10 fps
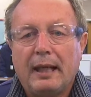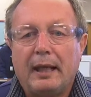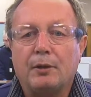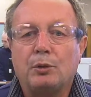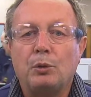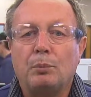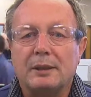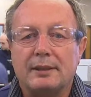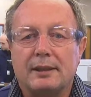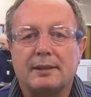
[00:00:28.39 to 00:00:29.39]
Our core
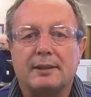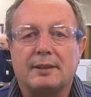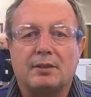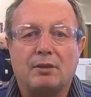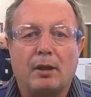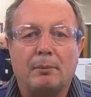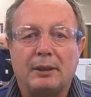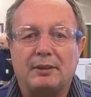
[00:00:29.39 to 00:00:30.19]
business is the timely